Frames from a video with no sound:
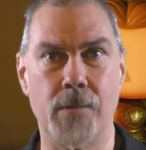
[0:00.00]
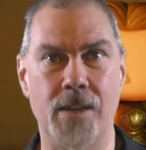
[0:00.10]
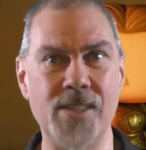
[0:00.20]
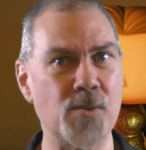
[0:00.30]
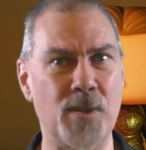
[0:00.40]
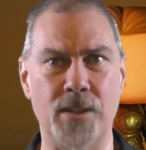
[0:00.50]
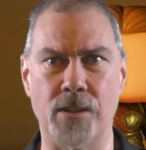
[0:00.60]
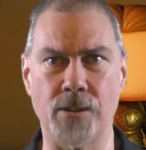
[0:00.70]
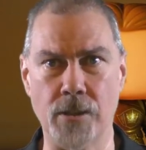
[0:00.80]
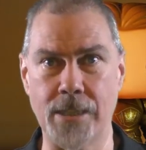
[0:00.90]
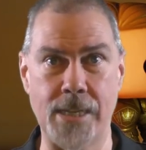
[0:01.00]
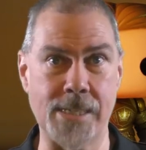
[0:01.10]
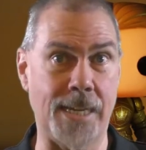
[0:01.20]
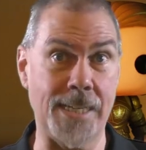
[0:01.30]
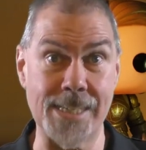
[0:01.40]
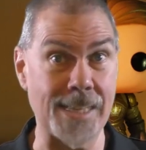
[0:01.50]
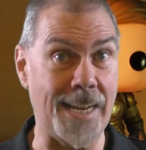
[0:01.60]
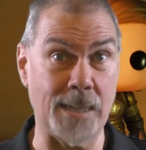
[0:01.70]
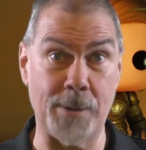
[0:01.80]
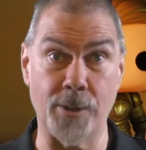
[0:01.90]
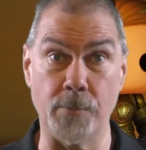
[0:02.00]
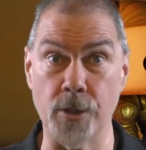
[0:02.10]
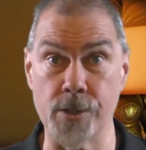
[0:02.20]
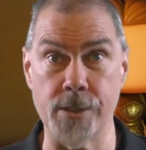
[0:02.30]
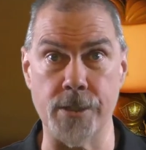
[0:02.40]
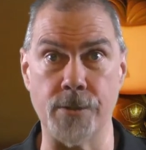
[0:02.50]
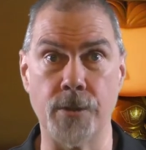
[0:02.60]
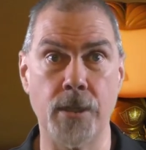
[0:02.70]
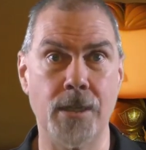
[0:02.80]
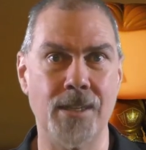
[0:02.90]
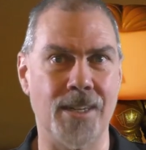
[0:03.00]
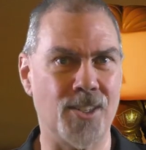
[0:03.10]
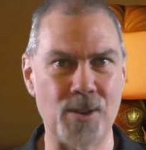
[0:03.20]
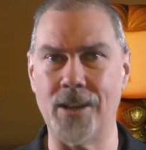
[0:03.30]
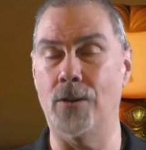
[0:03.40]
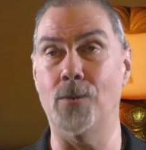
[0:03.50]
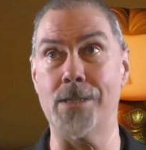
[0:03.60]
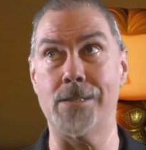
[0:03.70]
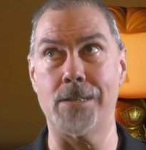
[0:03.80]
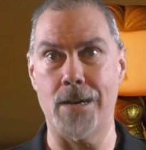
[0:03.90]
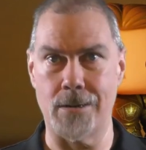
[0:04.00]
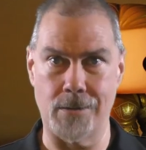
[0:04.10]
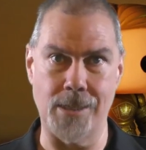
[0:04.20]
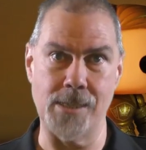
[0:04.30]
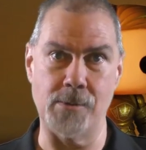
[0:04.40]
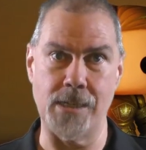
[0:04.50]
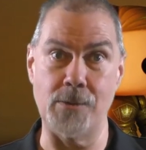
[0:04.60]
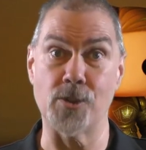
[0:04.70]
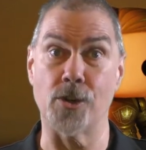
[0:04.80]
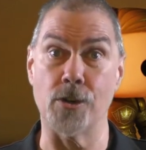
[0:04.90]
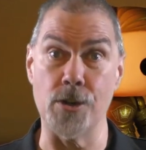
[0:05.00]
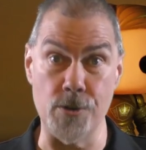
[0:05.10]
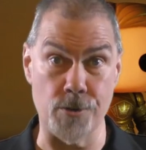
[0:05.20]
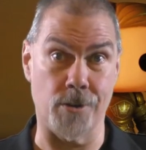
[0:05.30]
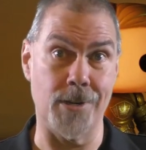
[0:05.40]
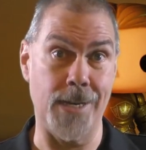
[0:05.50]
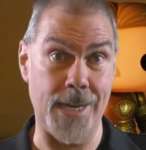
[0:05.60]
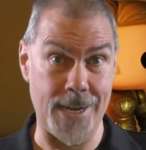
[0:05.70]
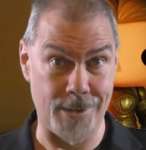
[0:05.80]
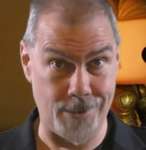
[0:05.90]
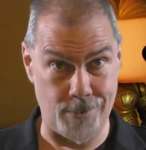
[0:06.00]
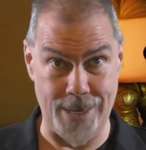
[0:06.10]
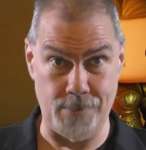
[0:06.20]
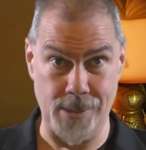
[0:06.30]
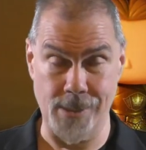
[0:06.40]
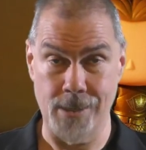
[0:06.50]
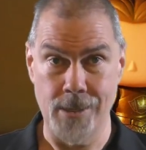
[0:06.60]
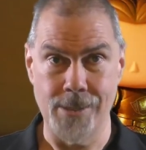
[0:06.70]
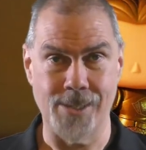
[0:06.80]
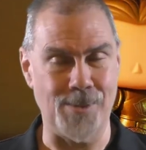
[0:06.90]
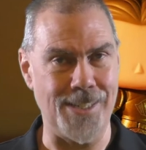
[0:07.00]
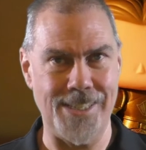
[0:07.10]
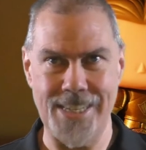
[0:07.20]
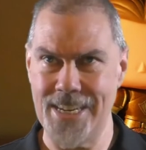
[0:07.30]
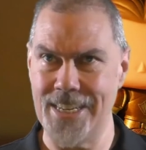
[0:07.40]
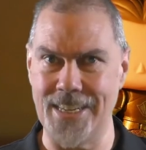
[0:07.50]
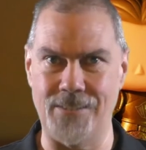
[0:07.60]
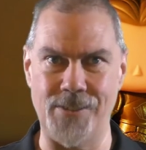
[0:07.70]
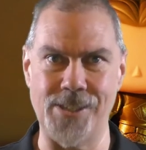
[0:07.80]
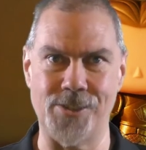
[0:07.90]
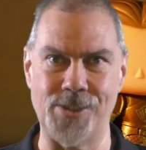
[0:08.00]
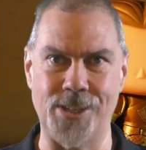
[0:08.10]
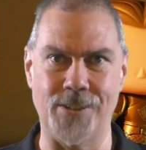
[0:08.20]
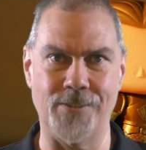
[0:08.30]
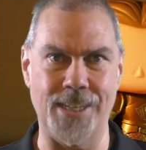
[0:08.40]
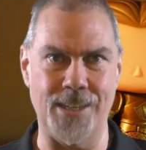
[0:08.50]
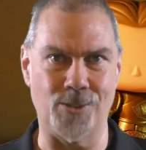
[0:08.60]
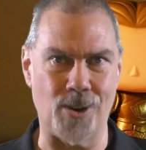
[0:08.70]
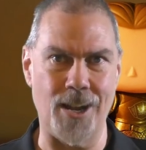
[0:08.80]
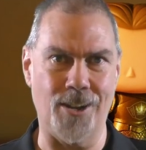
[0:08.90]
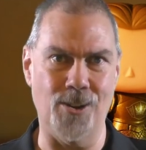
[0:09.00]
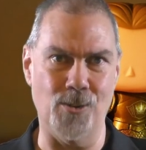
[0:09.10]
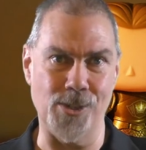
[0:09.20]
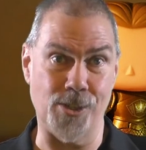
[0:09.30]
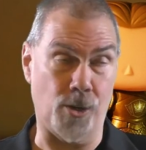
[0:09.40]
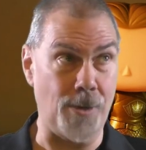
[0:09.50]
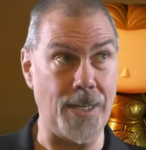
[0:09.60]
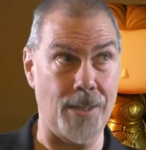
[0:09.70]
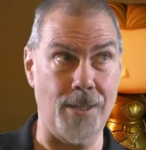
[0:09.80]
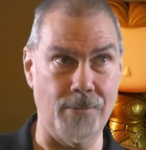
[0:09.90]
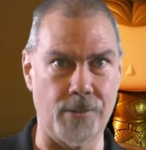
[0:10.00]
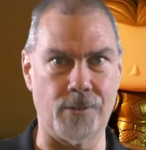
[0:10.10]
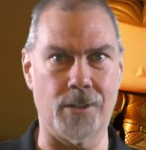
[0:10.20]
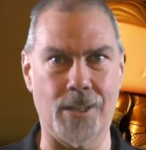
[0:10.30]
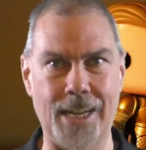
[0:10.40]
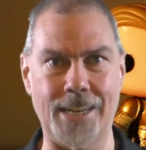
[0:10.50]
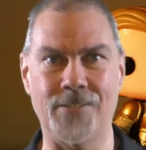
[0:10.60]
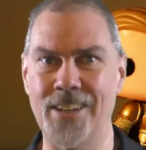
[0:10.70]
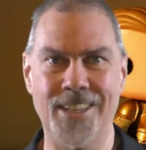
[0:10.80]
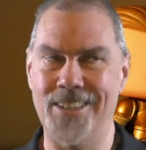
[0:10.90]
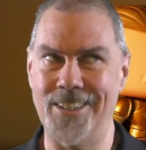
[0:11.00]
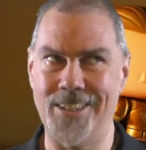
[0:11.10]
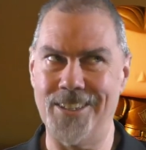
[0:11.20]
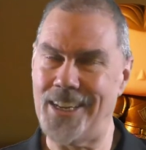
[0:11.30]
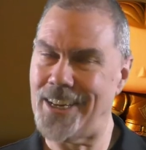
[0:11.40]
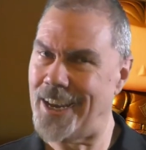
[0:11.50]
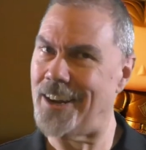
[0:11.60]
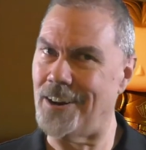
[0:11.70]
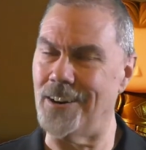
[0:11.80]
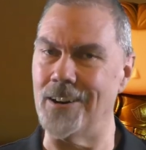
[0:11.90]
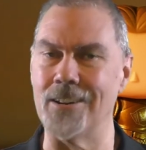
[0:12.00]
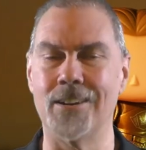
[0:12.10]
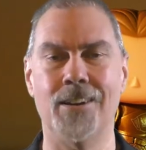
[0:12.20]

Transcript: Now, this is one of the early things I had disliked about the books, too. Drogo was not her husband, he was her owner and her rapist. So when Dany convinced herself that Drogo was the great love of her life, that kind of hurt.